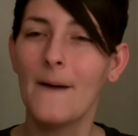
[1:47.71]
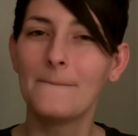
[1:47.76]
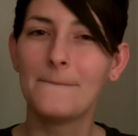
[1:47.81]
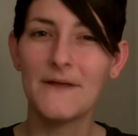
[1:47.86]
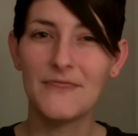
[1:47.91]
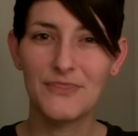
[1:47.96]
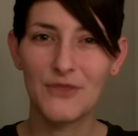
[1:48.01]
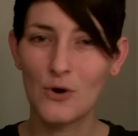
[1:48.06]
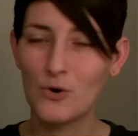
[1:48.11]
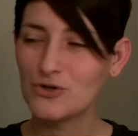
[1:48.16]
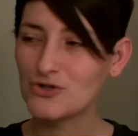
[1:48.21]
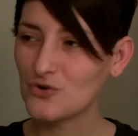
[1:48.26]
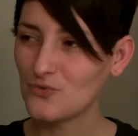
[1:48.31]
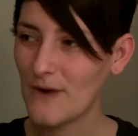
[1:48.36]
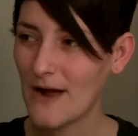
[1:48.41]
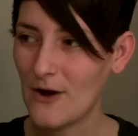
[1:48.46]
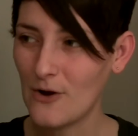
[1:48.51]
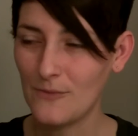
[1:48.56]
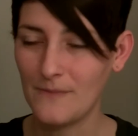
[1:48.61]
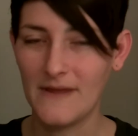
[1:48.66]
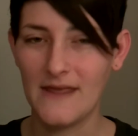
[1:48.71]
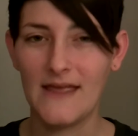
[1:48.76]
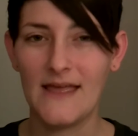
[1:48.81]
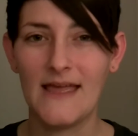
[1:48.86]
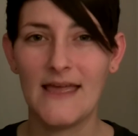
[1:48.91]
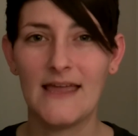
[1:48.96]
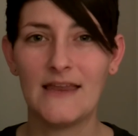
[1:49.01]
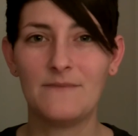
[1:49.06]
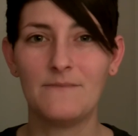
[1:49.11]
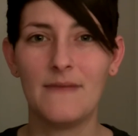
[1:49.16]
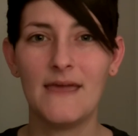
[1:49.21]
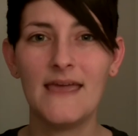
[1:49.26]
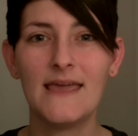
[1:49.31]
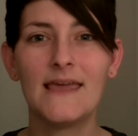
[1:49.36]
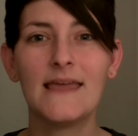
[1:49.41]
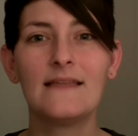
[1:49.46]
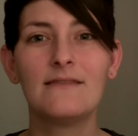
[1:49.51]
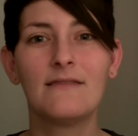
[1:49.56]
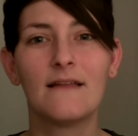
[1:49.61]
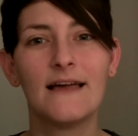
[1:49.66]
but those around me and
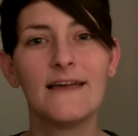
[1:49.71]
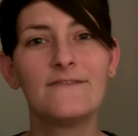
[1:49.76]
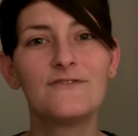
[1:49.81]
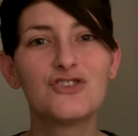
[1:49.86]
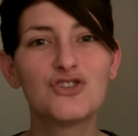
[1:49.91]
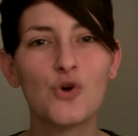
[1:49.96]
making life